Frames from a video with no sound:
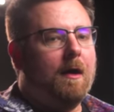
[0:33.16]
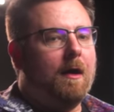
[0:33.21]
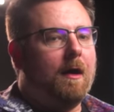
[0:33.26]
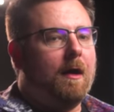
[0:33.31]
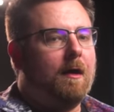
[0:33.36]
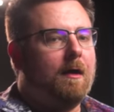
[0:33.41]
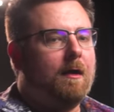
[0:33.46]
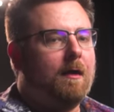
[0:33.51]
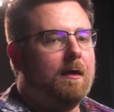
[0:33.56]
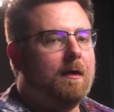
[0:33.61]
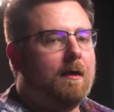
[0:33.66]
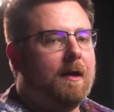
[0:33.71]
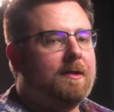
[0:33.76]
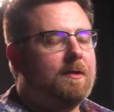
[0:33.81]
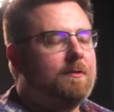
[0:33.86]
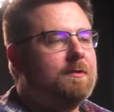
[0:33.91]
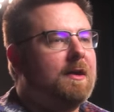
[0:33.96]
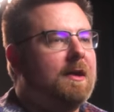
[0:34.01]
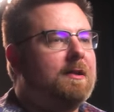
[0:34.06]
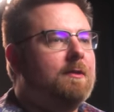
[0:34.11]
I
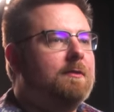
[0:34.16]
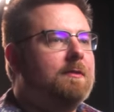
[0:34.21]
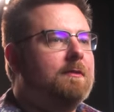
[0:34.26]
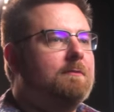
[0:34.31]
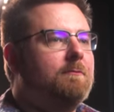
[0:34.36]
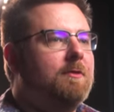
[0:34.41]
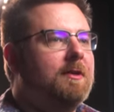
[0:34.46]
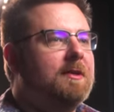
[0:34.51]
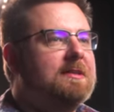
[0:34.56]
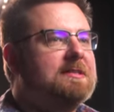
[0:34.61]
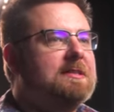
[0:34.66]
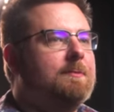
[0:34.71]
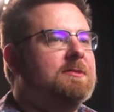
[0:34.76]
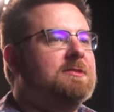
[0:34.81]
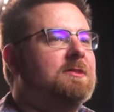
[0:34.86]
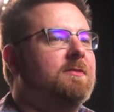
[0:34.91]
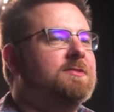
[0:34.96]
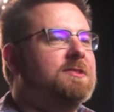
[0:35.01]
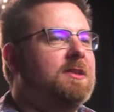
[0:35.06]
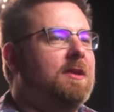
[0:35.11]
don't really see
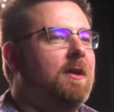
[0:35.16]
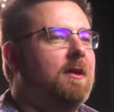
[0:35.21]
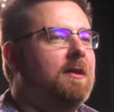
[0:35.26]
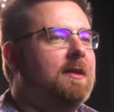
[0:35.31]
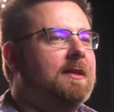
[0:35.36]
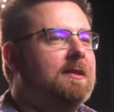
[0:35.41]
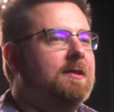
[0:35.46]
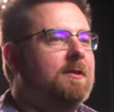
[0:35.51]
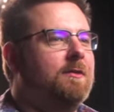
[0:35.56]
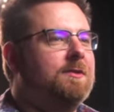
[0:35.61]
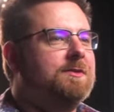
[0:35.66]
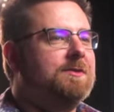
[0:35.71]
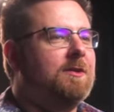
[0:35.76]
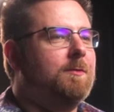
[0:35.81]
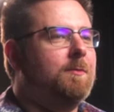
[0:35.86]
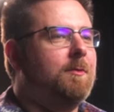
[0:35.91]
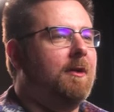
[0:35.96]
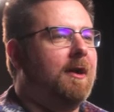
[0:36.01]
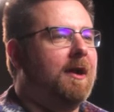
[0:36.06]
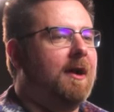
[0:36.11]
myself as an early
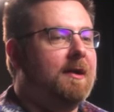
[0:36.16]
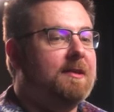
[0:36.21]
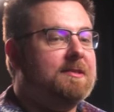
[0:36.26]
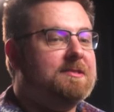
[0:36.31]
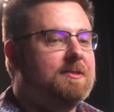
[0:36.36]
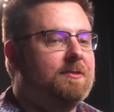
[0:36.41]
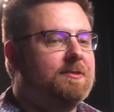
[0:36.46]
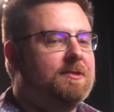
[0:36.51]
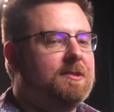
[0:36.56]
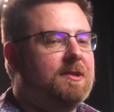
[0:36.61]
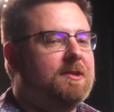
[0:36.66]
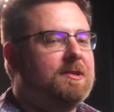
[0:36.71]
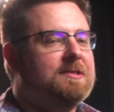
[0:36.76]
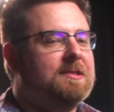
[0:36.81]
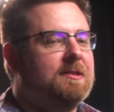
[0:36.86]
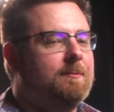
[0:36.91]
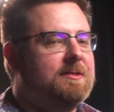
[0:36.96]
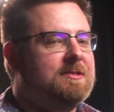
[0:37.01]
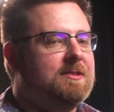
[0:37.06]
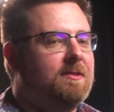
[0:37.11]
YouTuber. I still
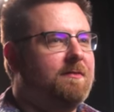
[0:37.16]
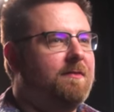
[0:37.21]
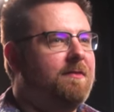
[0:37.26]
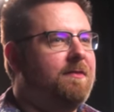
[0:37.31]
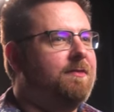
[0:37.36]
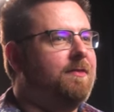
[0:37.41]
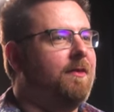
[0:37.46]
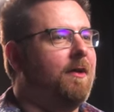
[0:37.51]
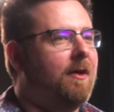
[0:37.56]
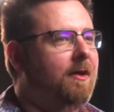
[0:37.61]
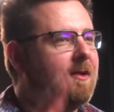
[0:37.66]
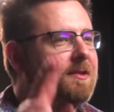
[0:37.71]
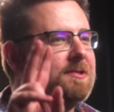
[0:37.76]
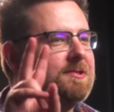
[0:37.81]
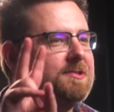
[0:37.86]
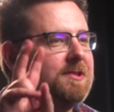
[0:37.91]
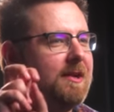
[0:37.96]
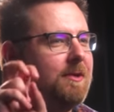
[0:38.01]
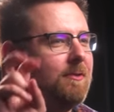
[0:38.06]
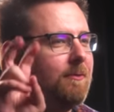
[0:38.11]
consider myself third
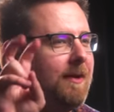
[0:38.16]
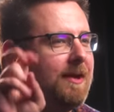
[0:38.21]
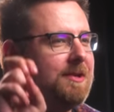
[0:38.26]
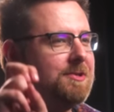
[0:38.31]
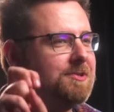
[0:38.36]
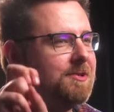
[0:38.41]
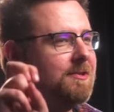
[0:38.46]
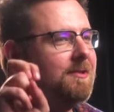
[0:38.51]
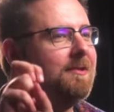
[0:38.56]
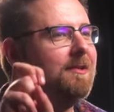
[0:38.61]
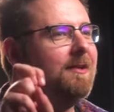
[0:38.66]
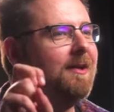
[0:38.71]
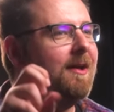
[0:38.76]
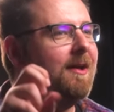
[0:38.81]
generation,